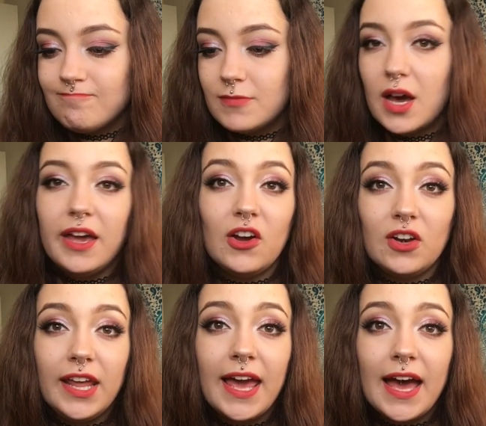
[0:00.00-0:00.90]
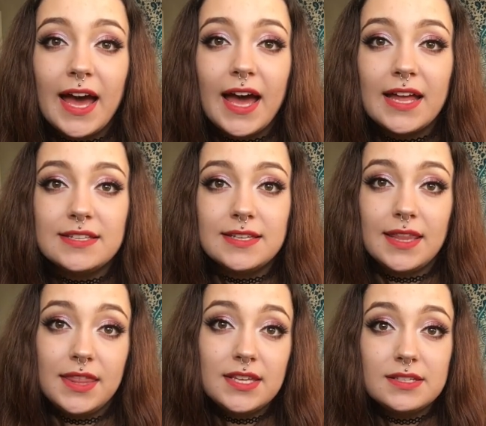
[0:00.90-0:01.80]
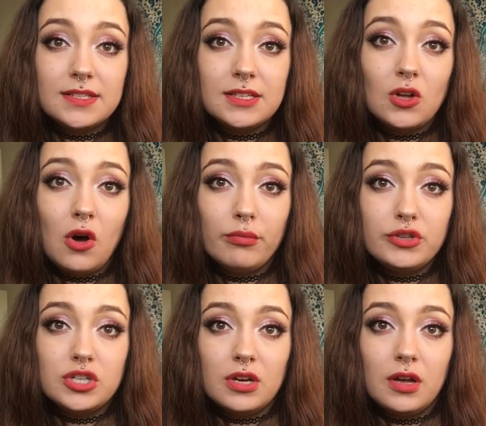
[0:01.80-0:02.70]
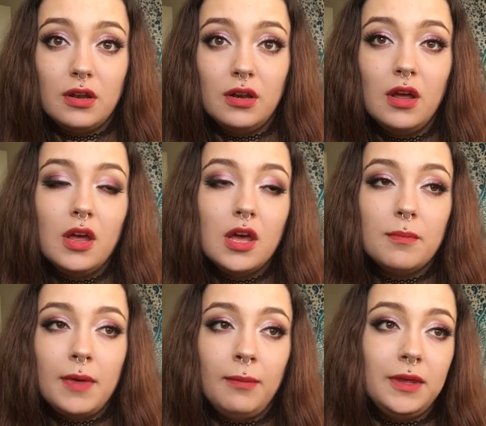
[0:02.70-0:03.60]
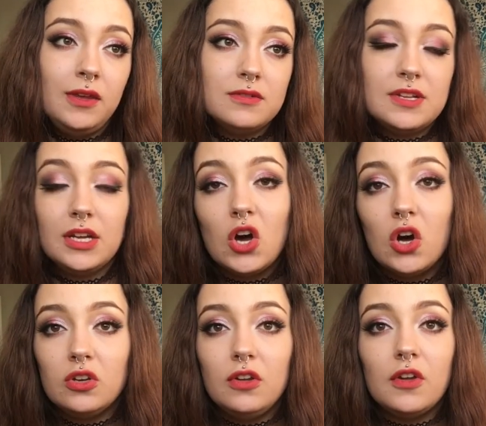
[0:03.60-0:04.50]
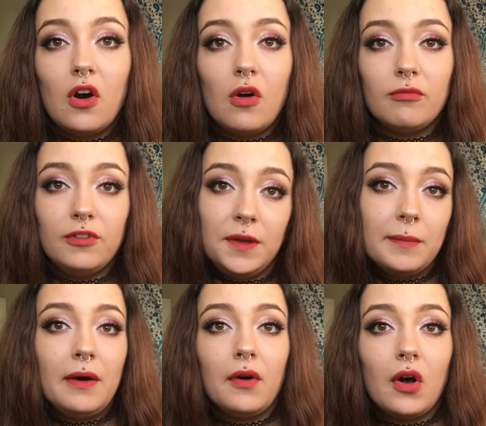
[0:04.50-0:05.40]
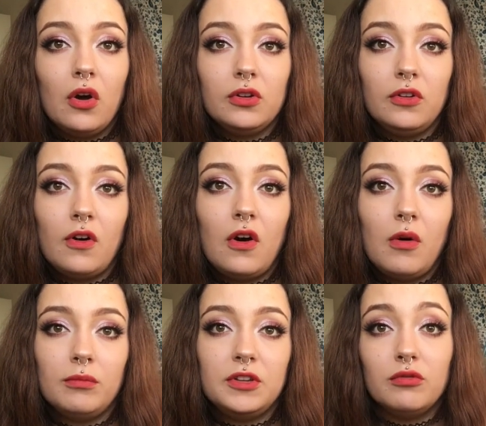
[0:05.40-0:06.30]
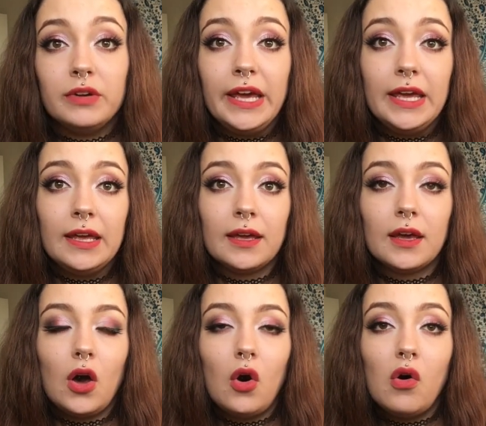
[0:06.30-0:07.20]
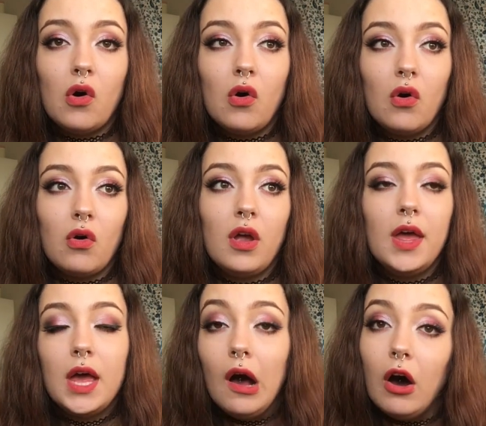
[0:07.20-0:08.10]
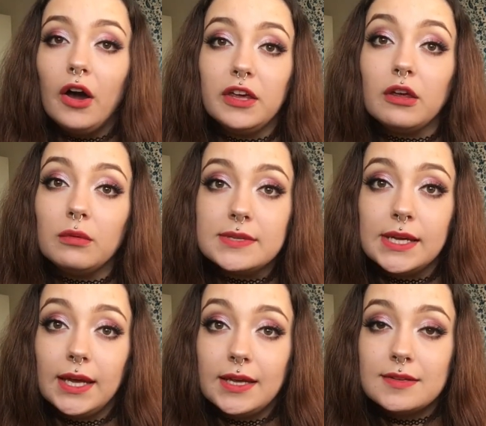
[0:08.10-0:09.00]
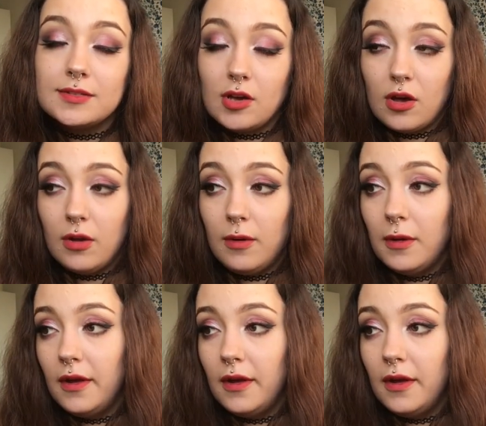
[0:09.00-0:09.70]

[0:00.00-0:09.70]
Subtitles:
I only had this as an option, maybe using a condom, female condom, the ring, or IUD. So